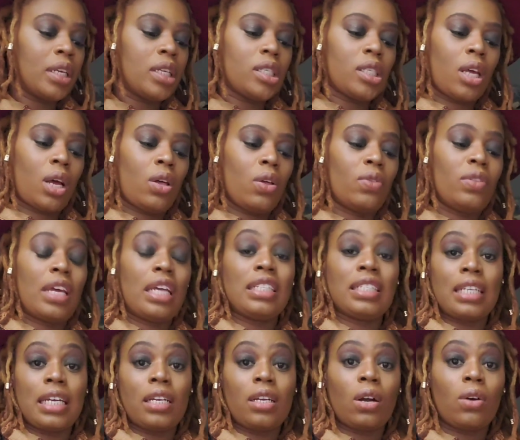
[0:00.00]
So they
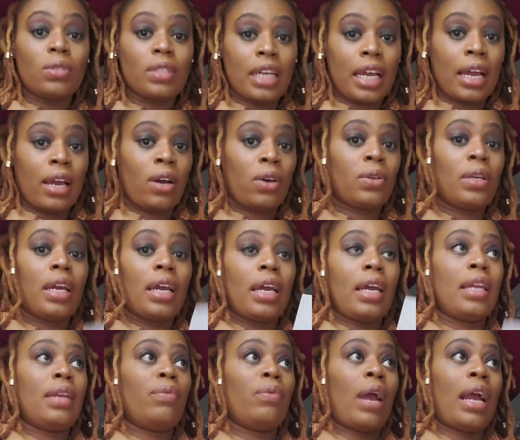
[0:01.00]
did go down, and